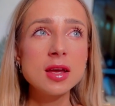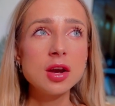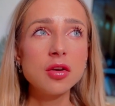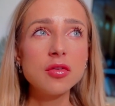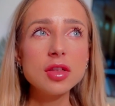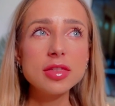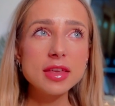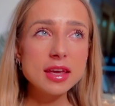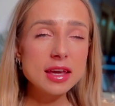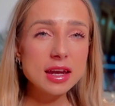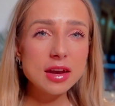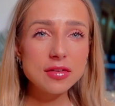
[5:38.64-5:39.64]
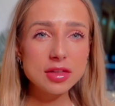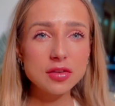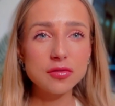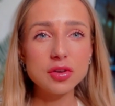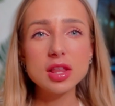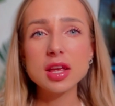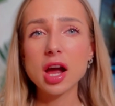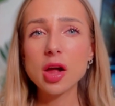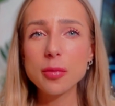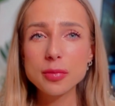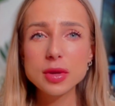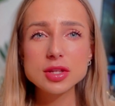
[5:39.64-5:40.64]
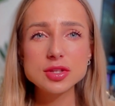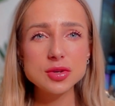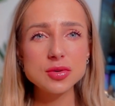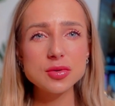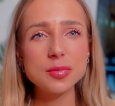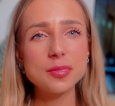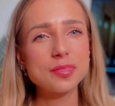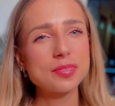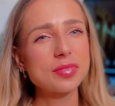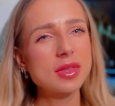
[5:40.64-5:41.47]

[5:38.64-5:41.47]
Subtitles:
rethinking everything, really helped me to